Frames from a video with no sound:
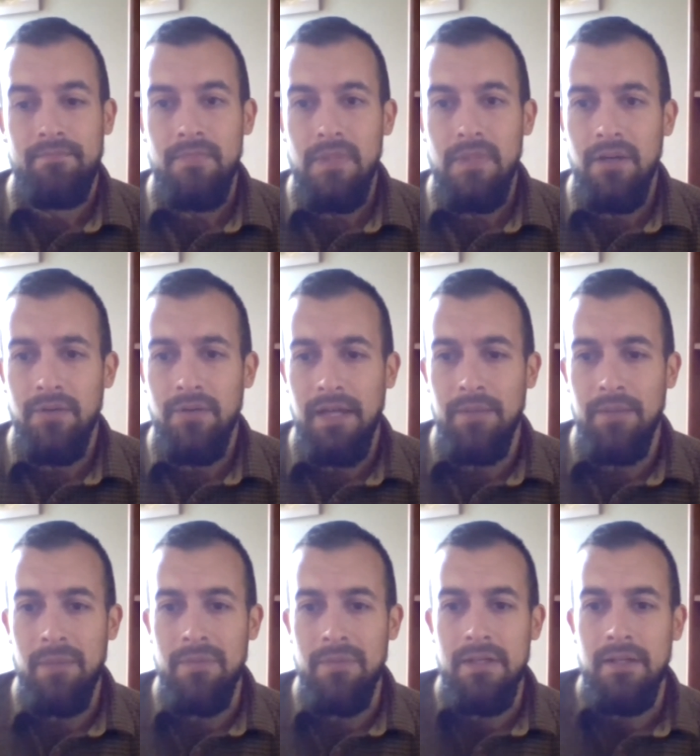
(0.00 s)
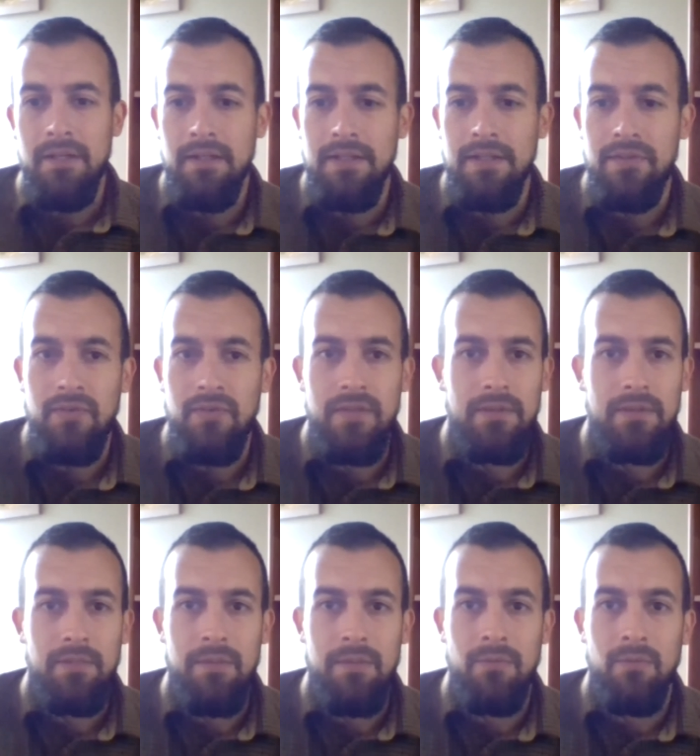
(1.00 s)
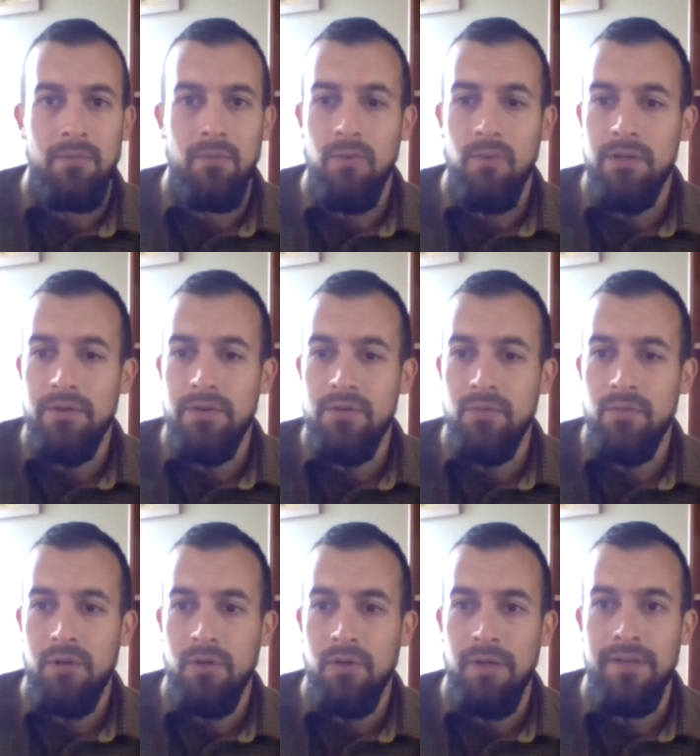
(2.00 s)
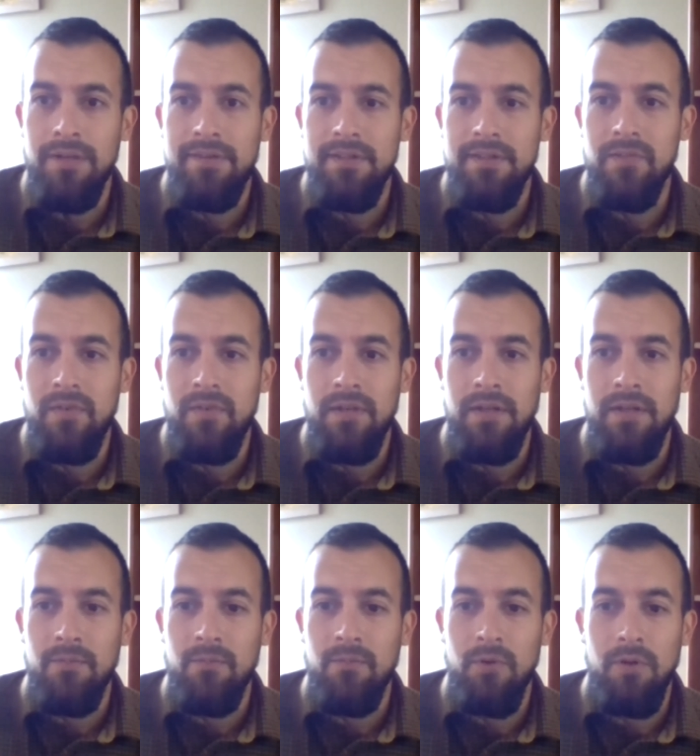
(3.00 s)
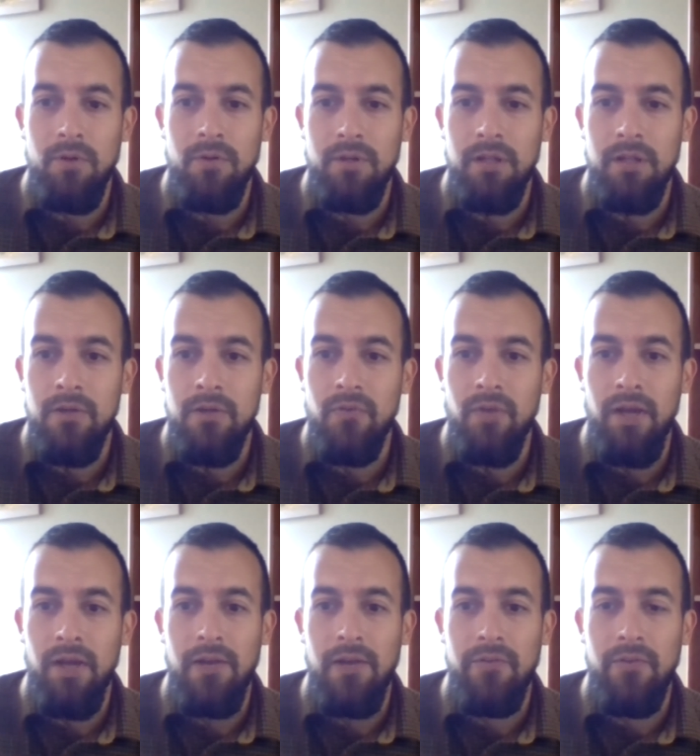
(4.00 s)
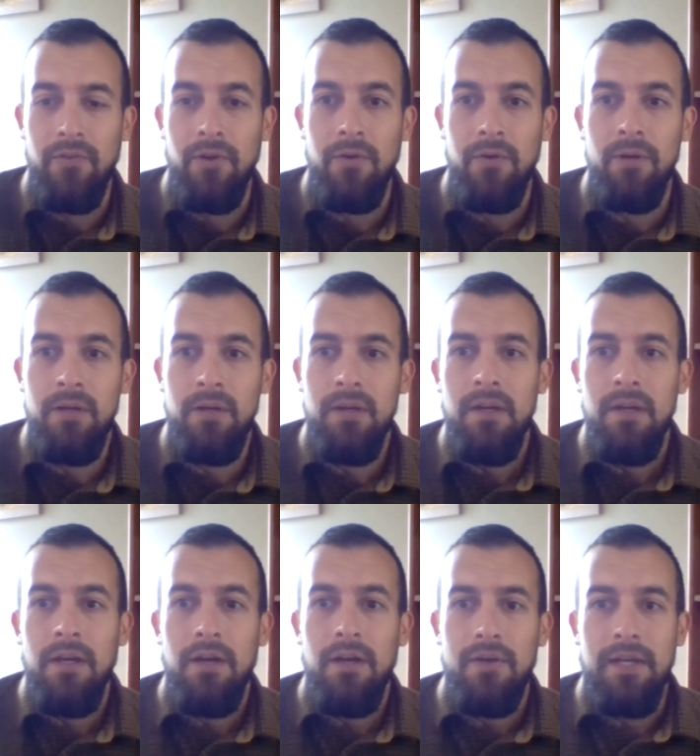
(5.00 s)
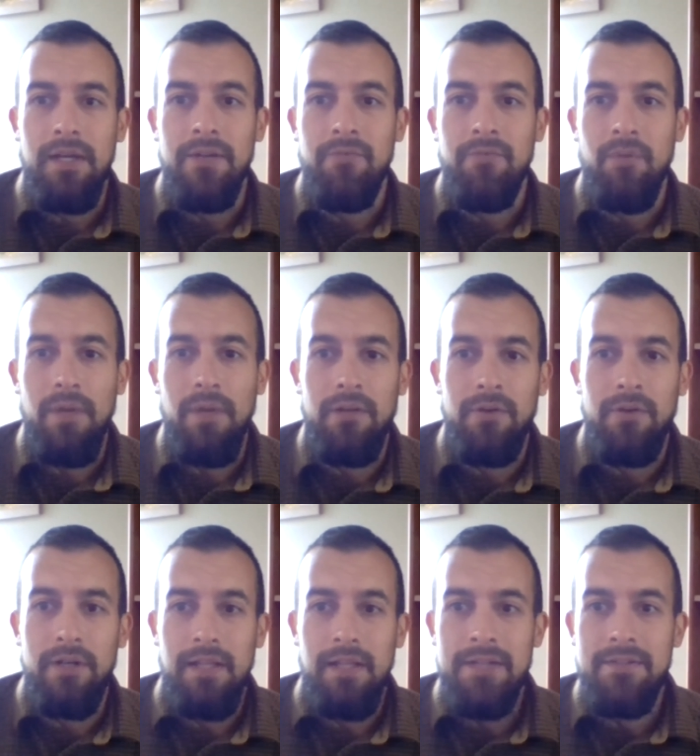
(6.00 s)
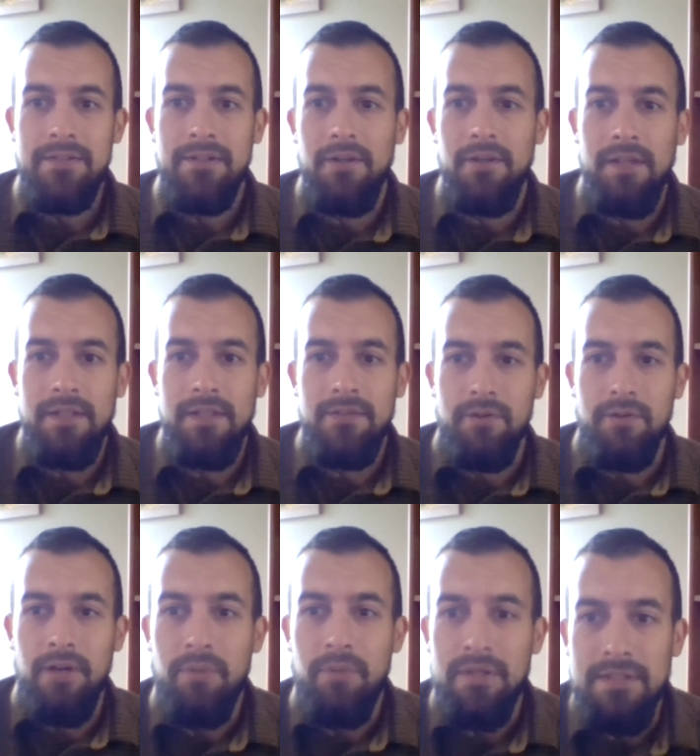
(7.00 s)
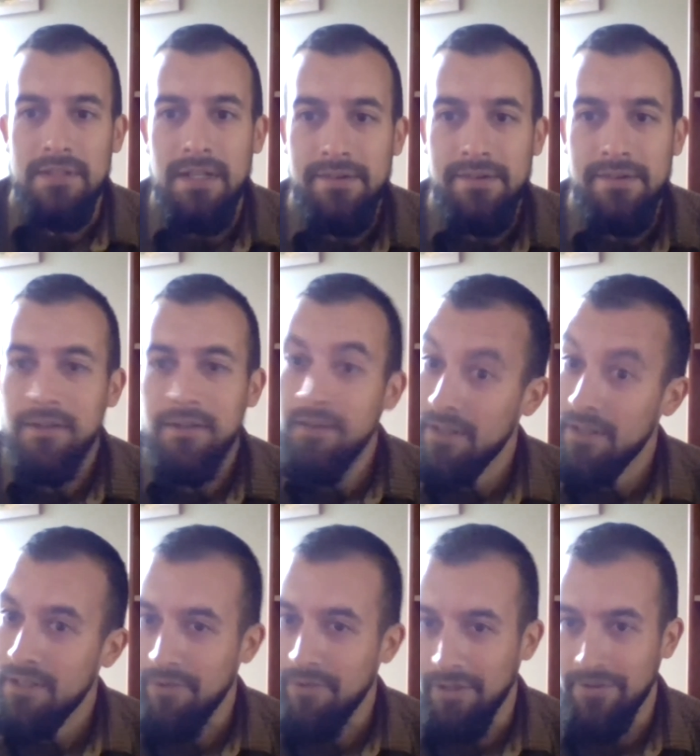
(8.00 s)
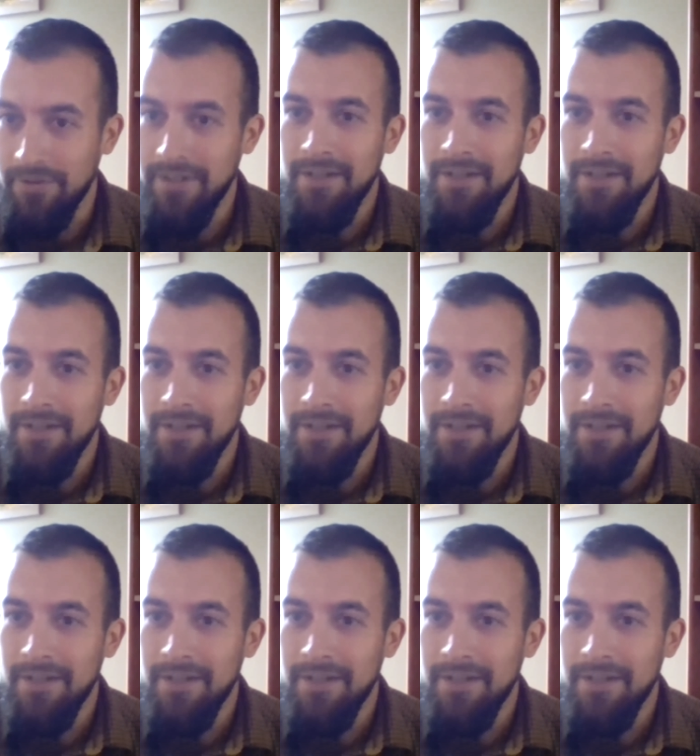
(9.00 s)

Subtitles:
Okay, maybe let's see, maybe one or two more questions and then we'll close out. So, okay, from Ellery Lassiter, thanks for a great presentation. Thank you, Ellery.